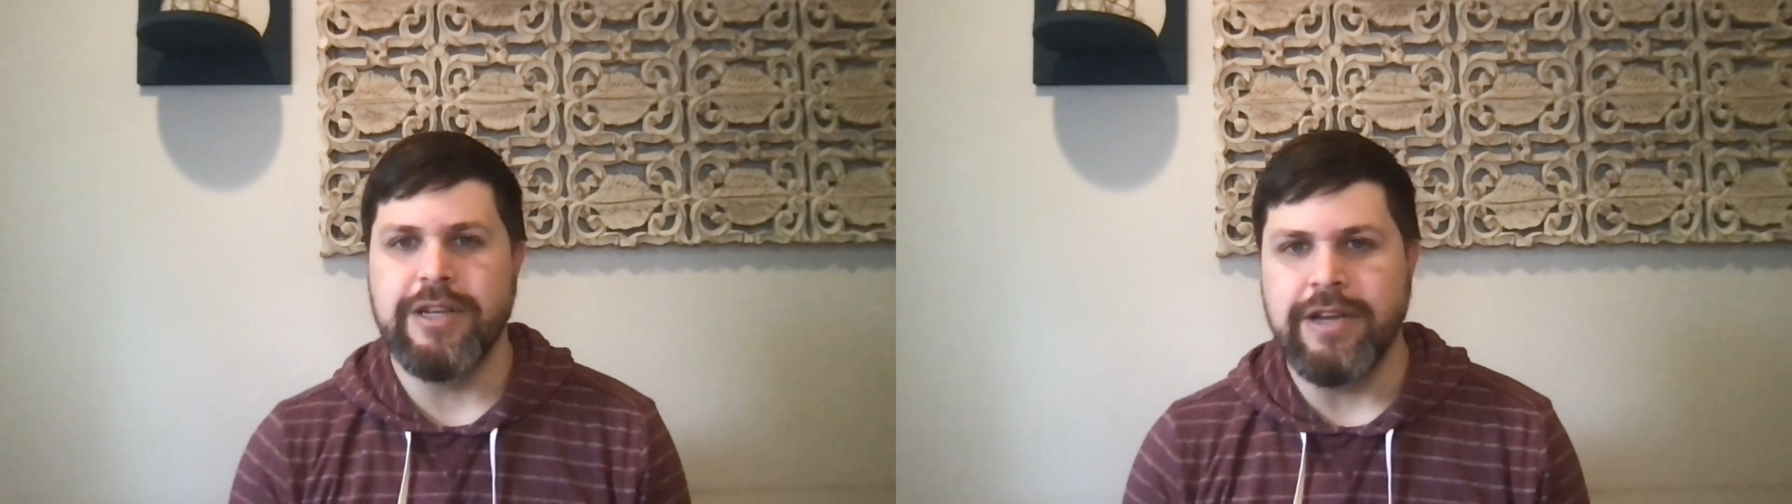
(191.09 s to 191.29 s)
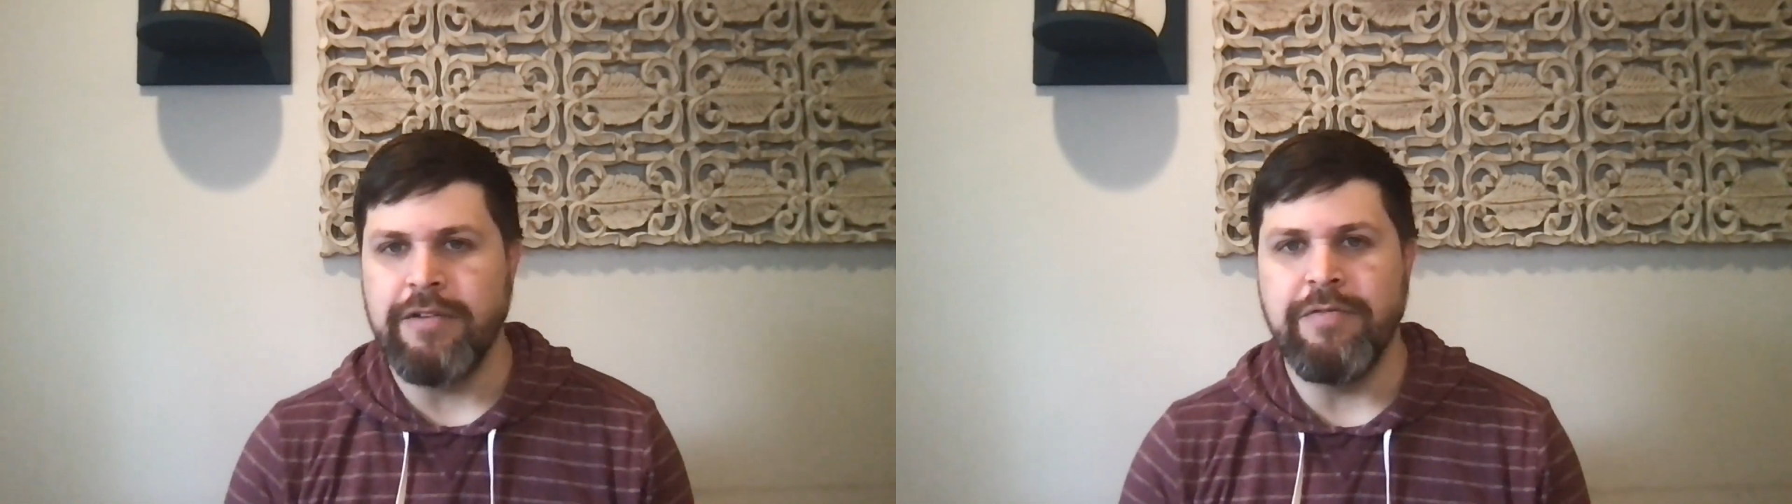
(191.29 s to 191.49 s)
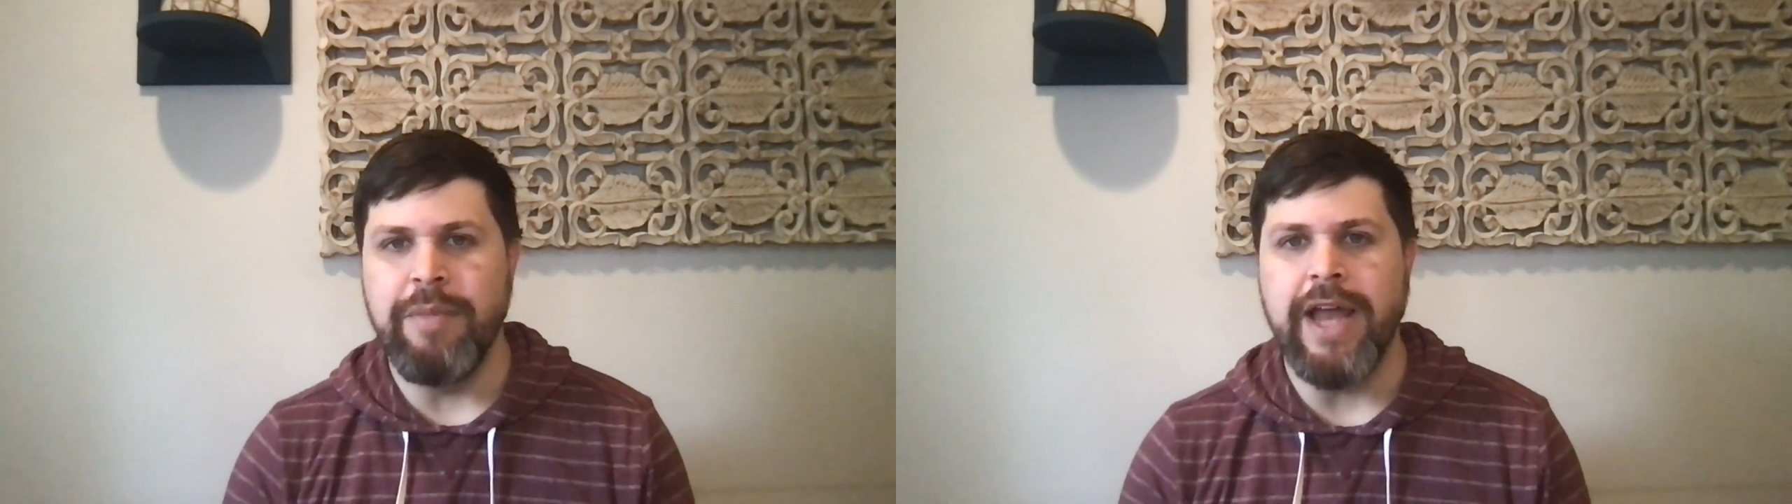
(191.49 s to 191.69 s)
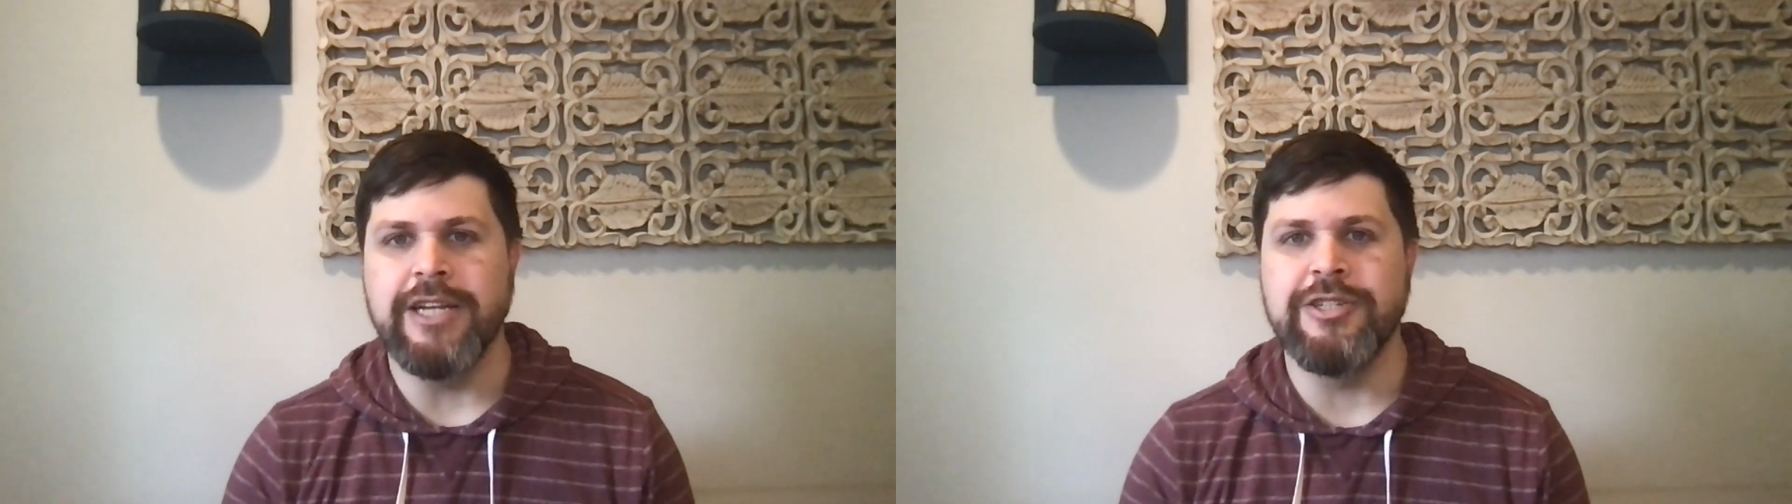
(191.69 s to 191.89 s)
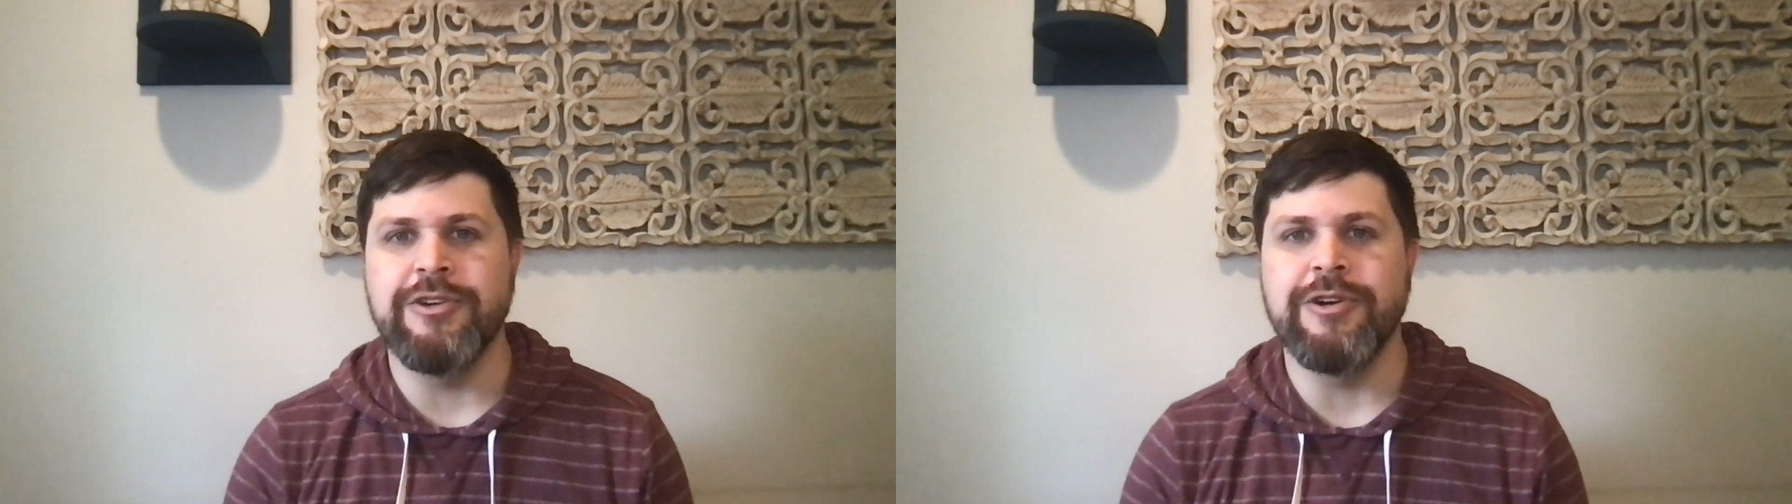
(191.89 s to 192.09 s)
kind of
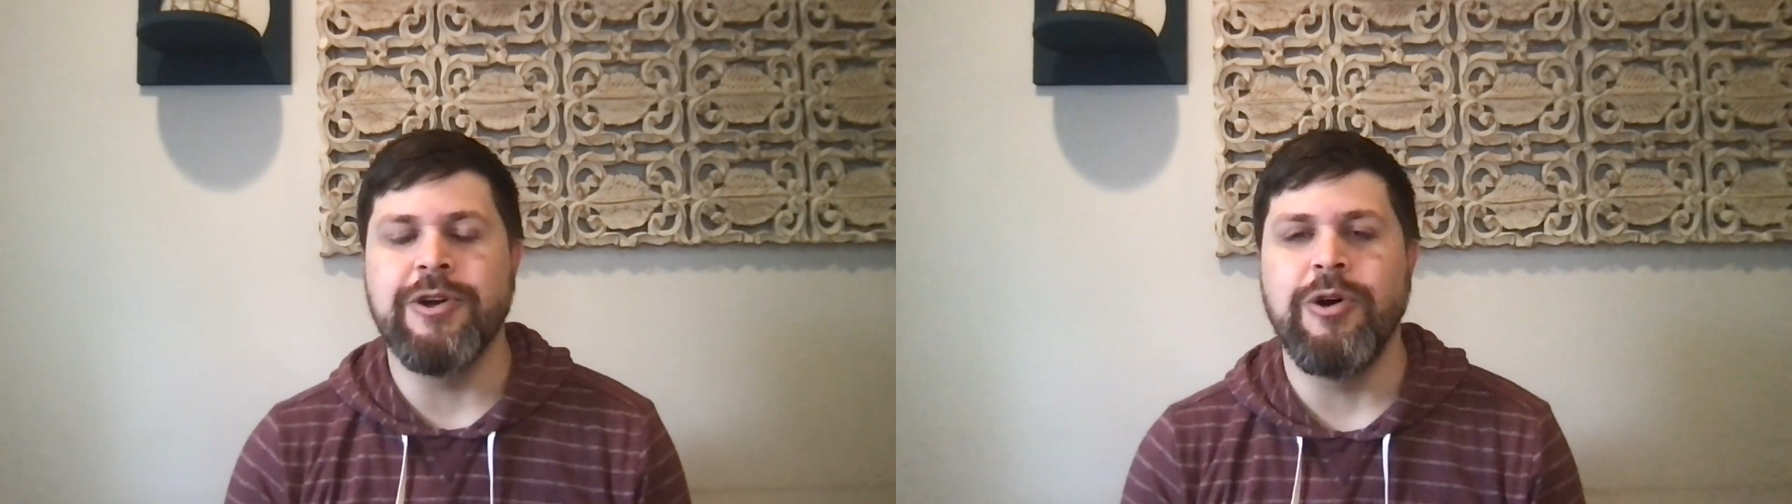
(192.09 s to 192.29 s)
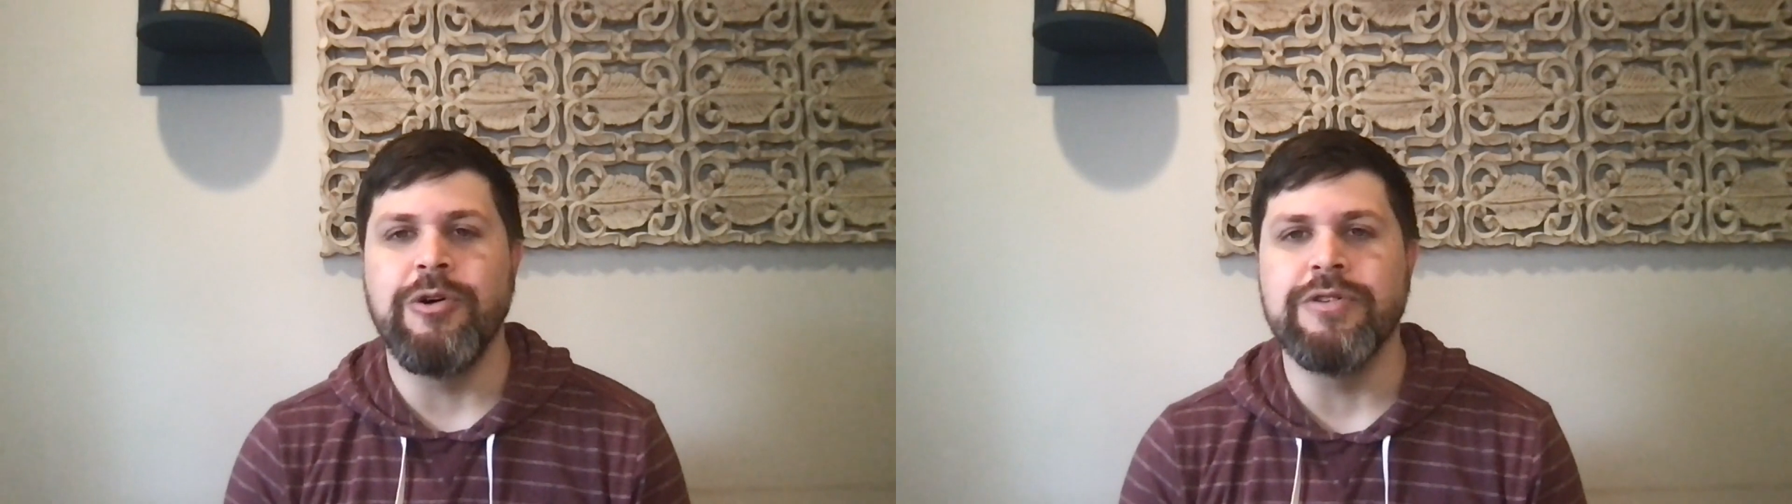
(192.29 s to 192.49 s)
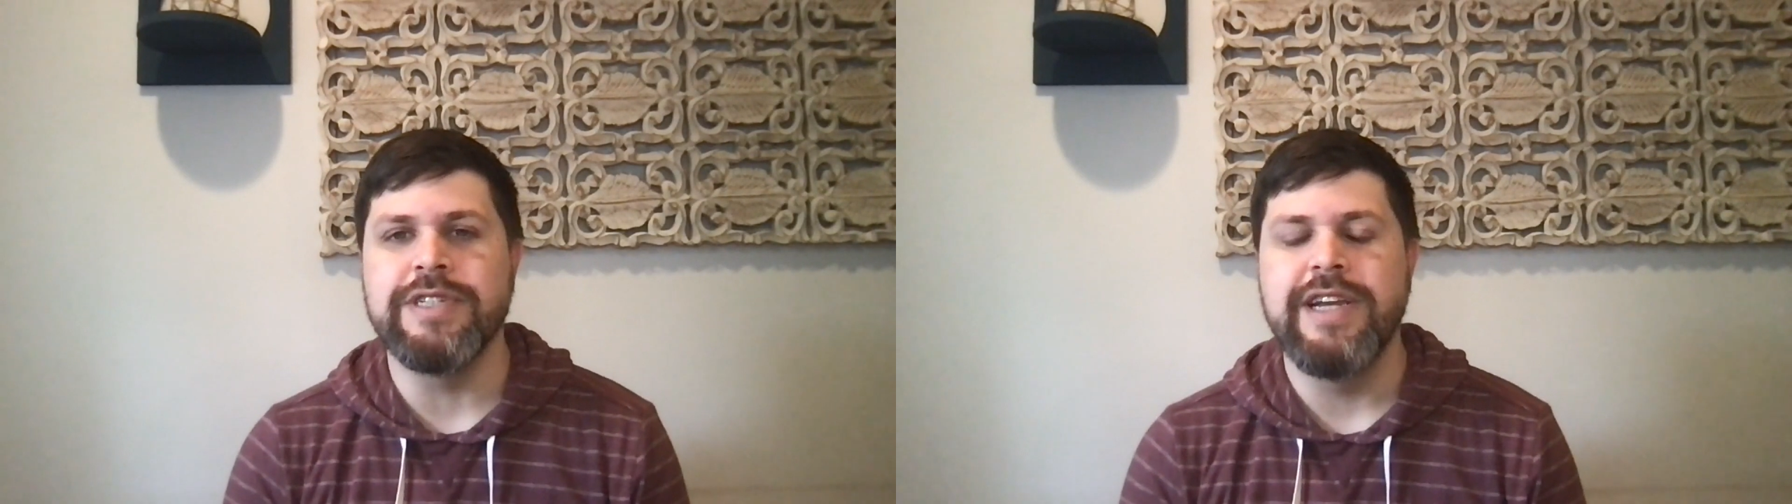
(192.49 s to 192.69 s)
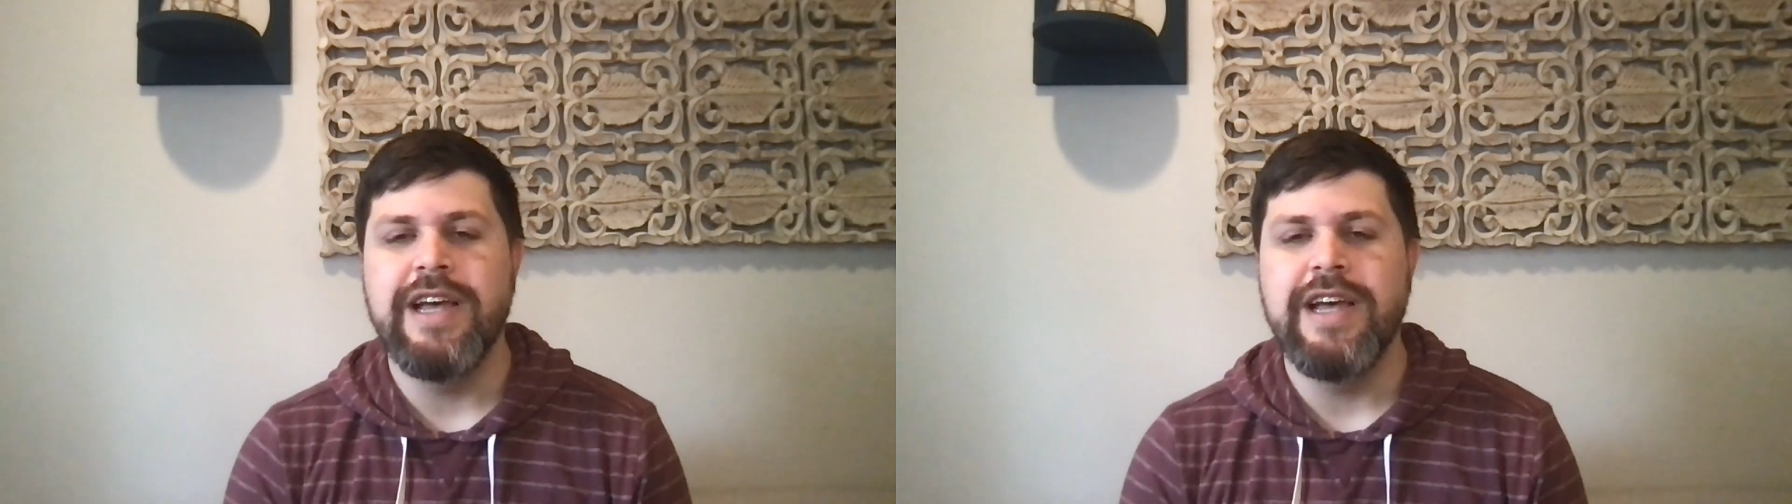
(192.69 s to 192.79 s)
manage their goals.